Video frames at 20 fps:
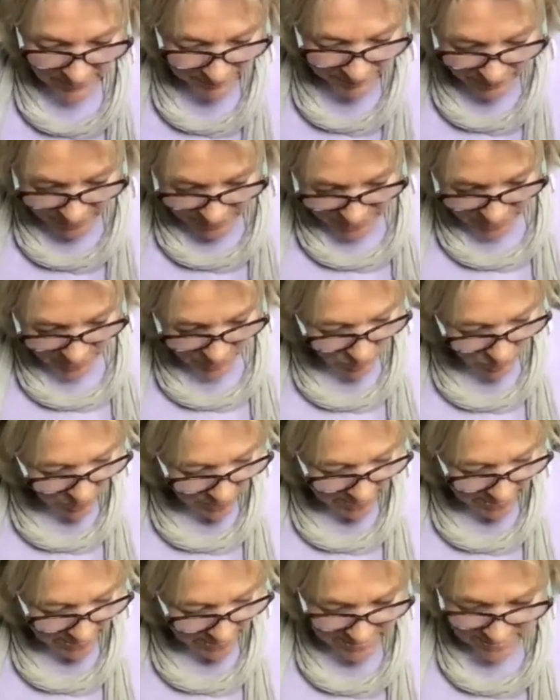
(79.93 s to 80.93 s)
So
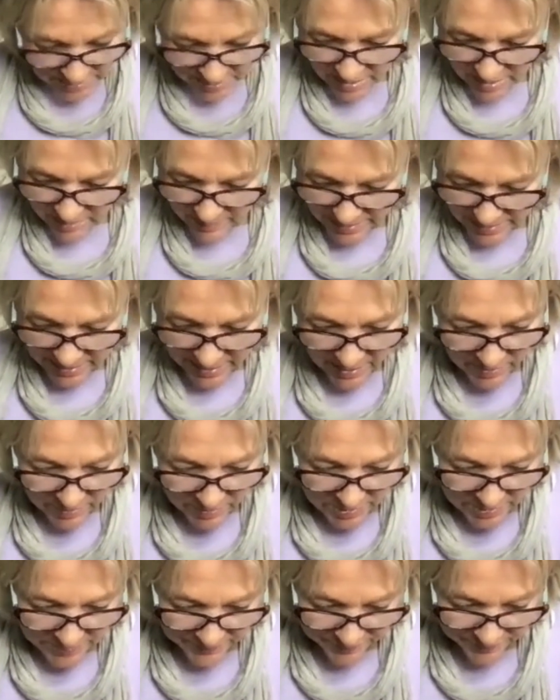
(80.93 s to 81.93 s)
what has come
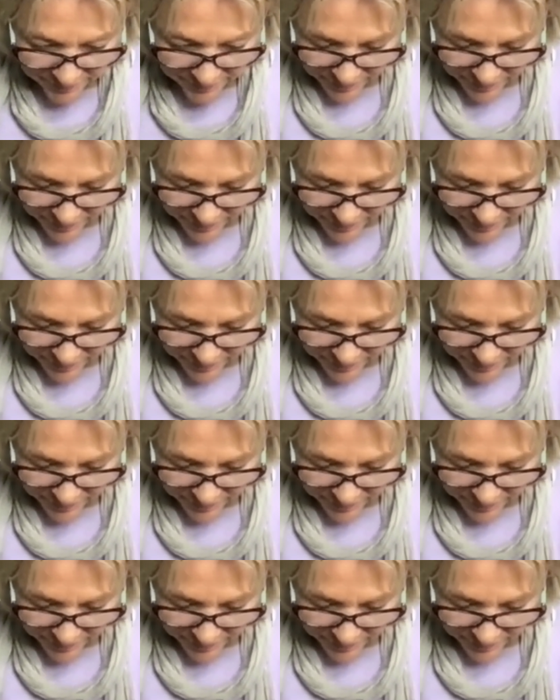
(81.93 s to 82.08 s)
out?